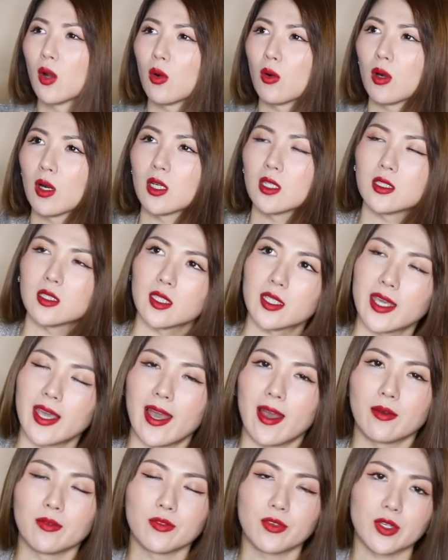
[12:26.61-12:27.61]
or the
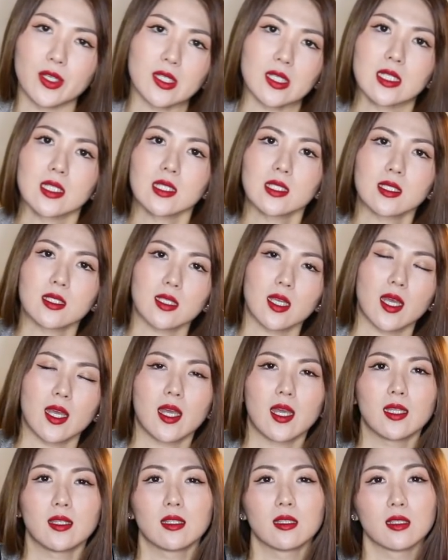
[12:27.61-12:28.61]
canvas
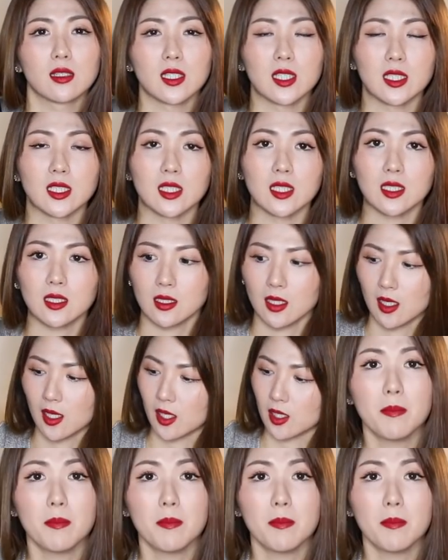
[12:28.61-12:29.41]
and the linen.